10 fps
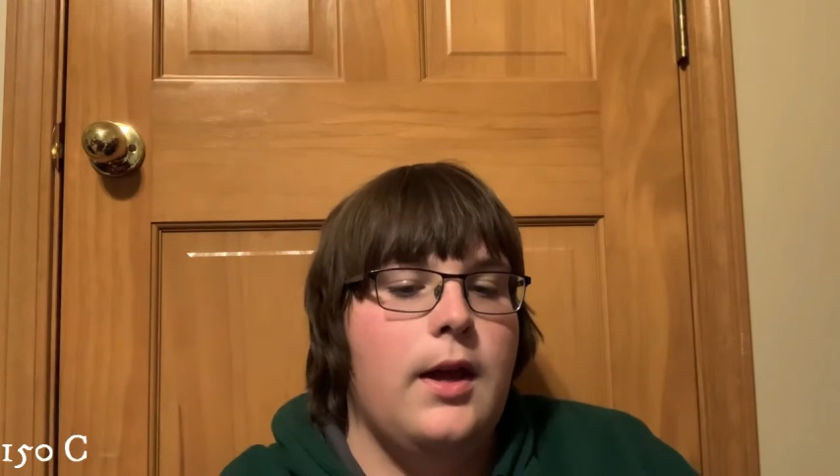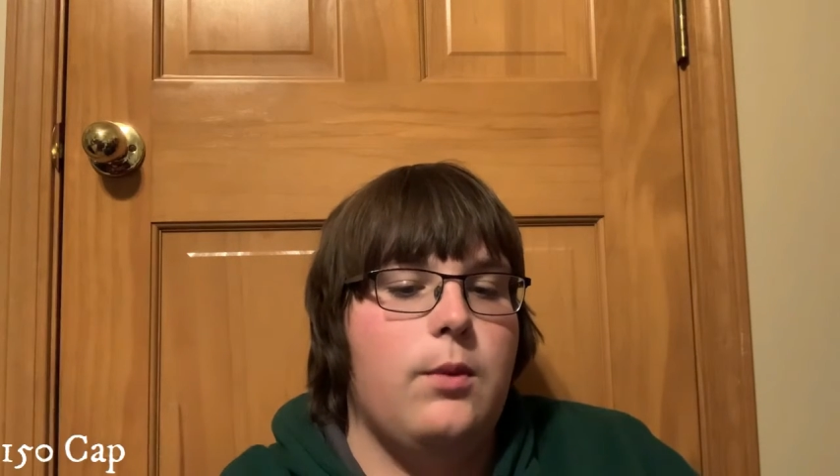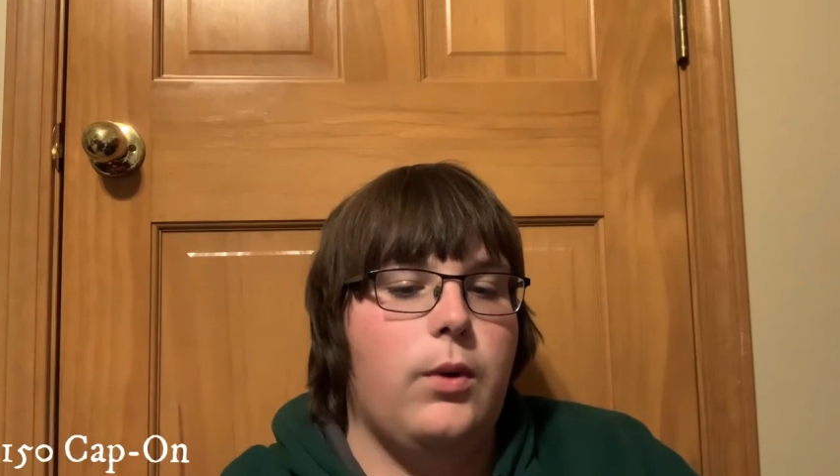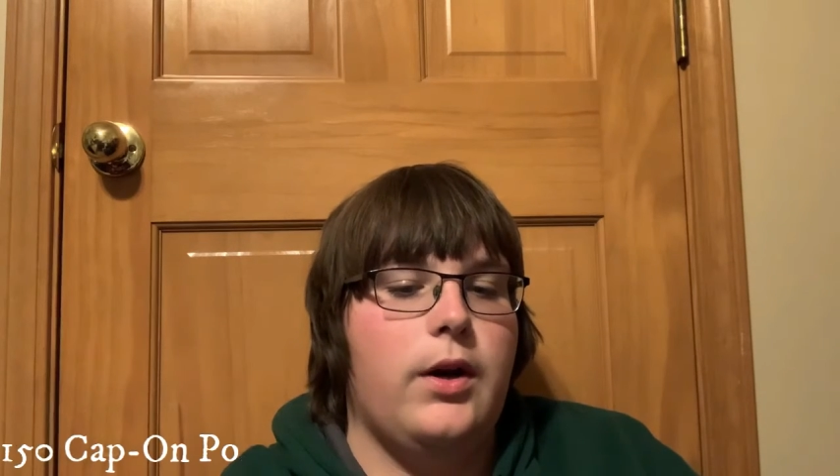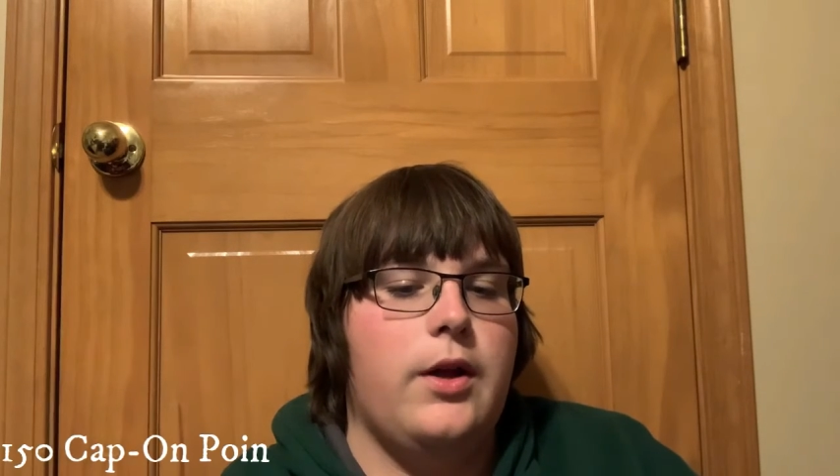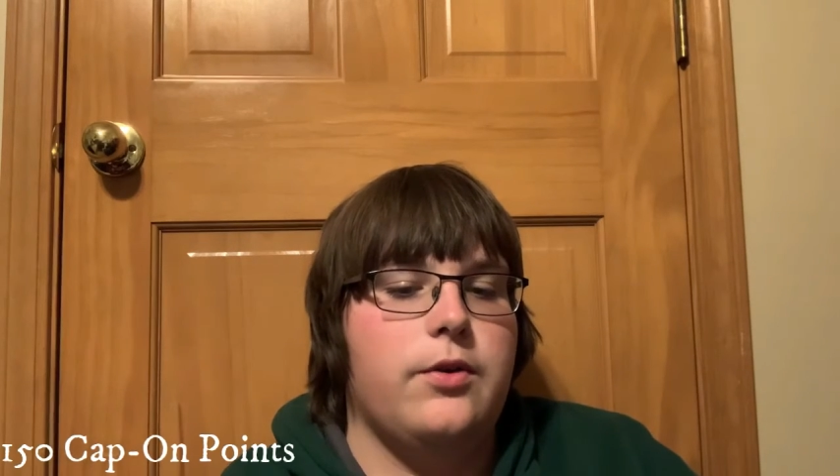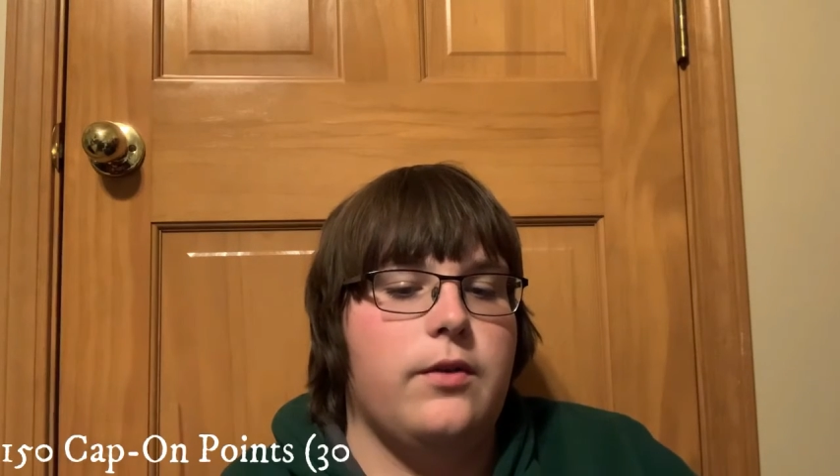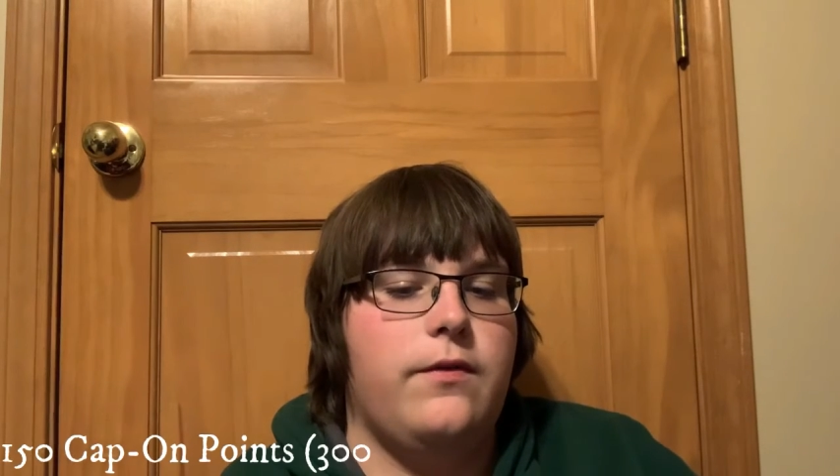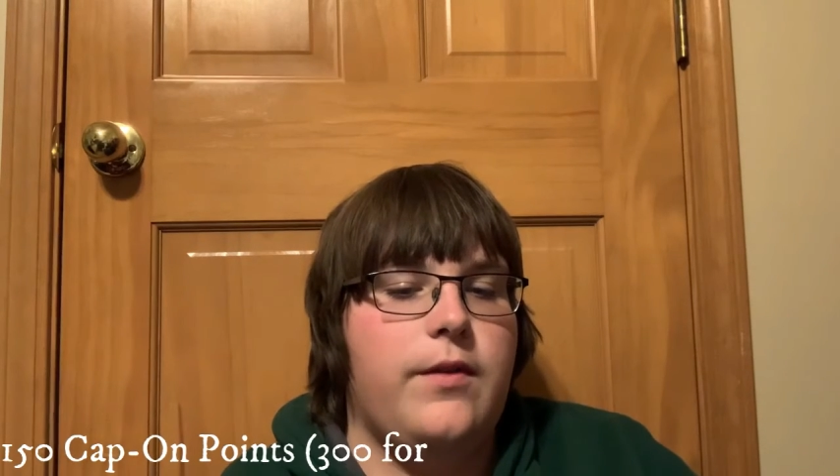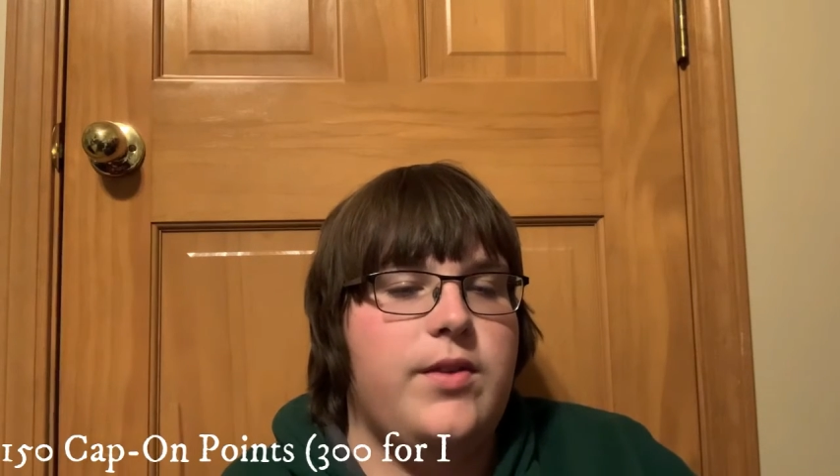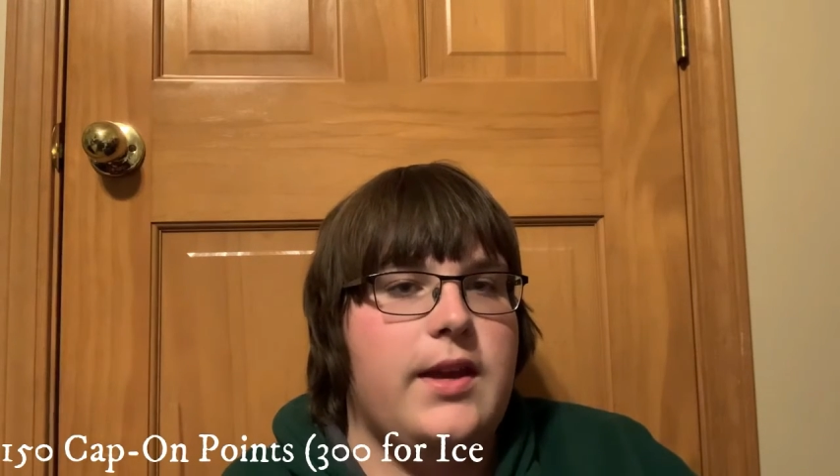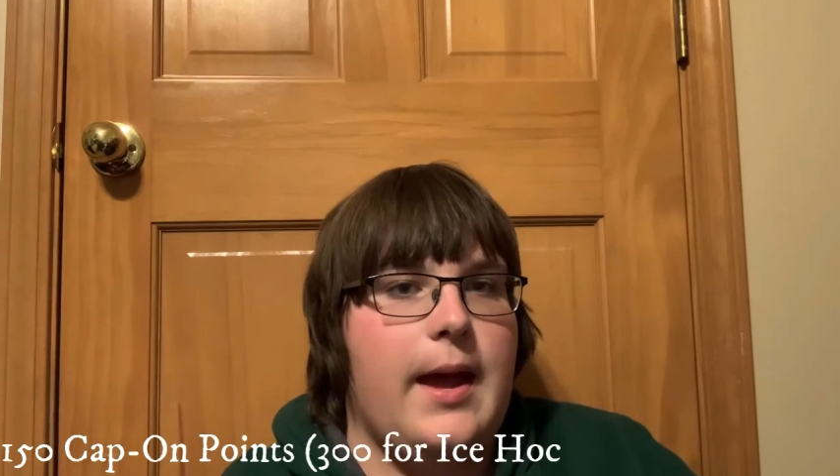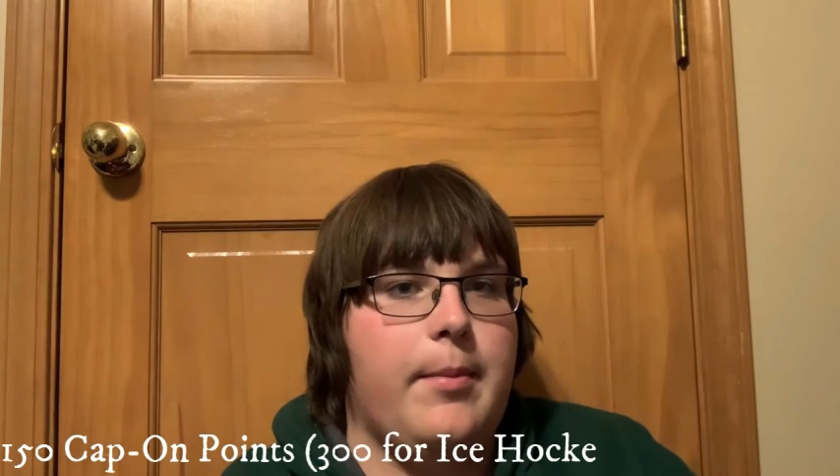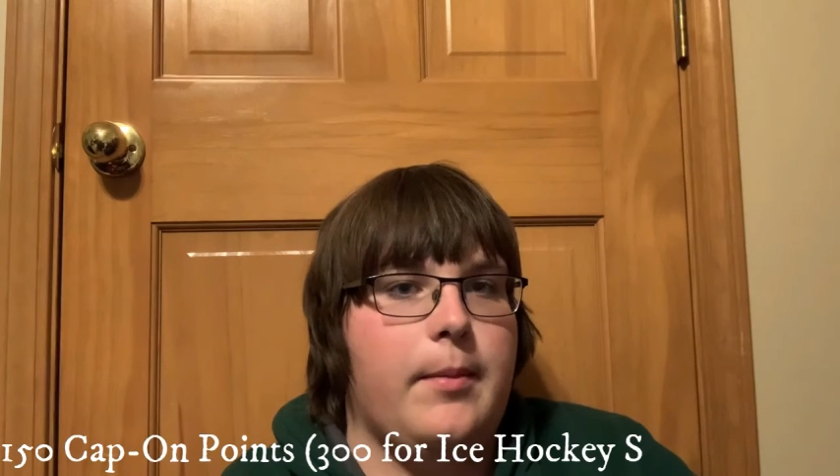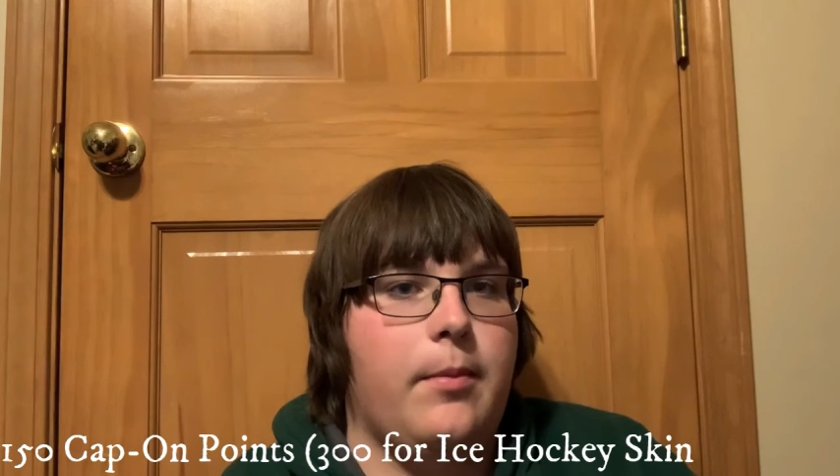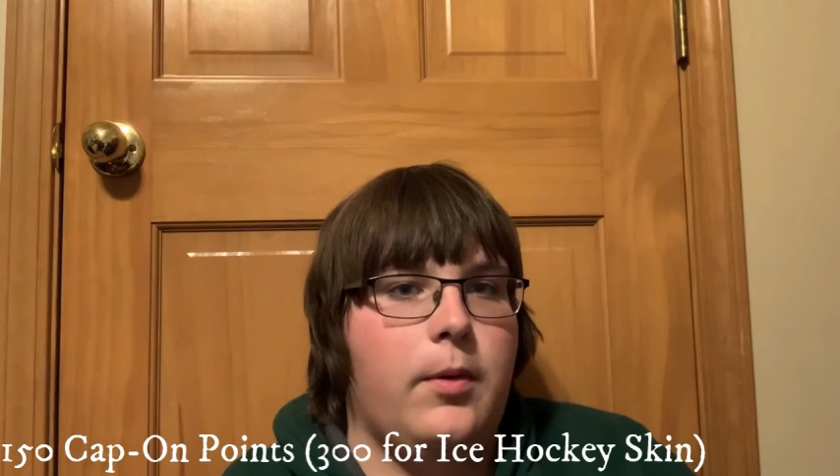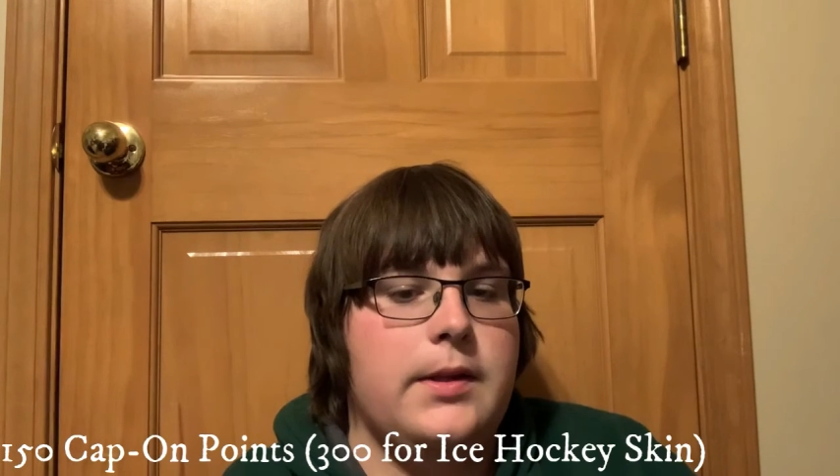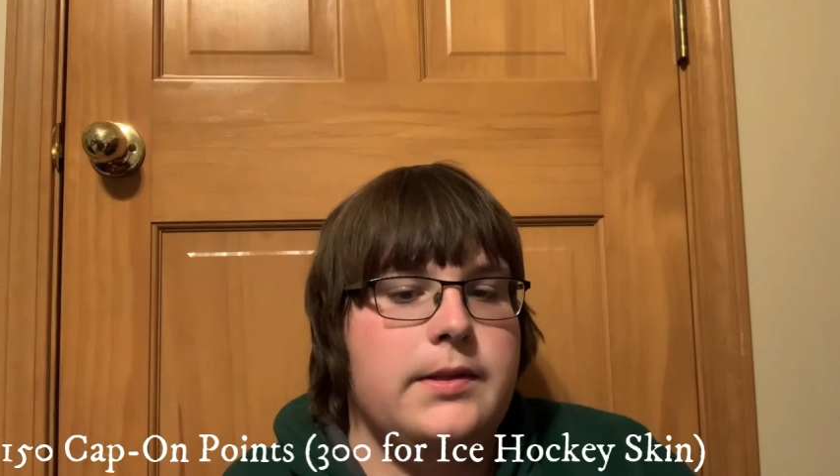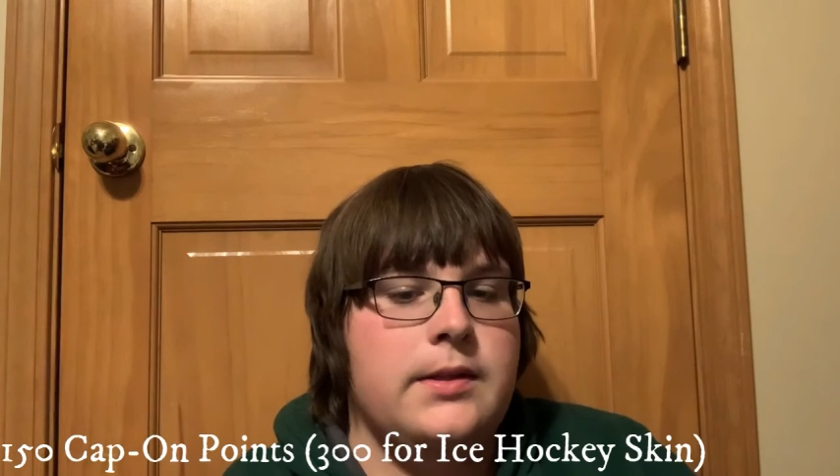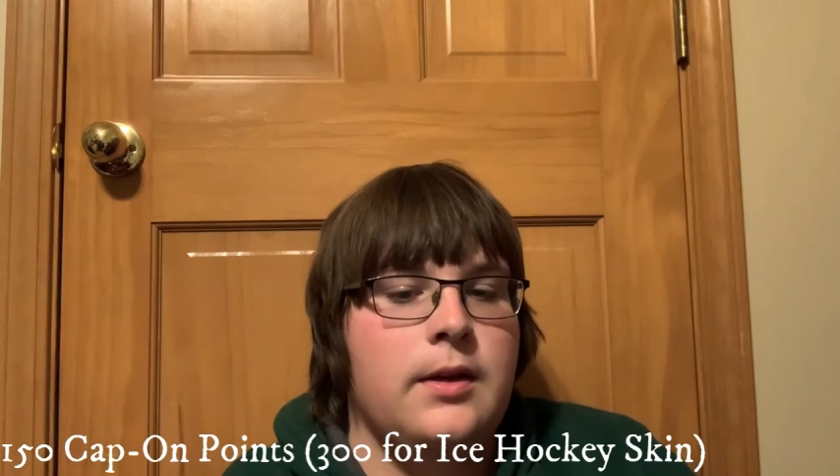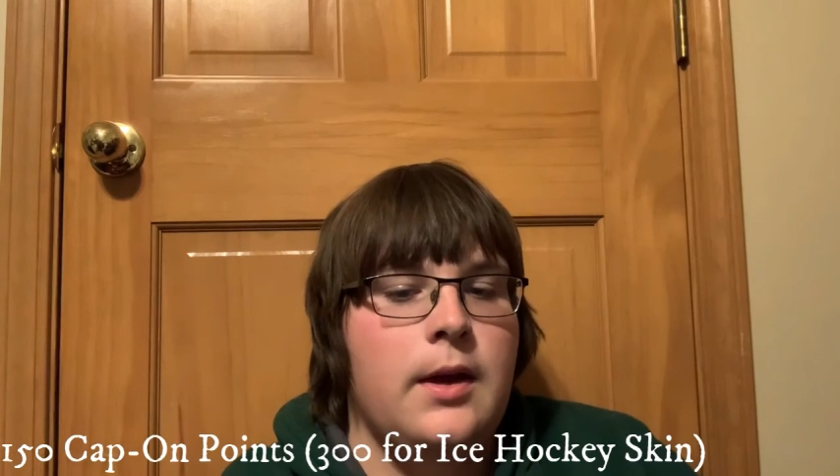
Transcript: and 150 cap-on points,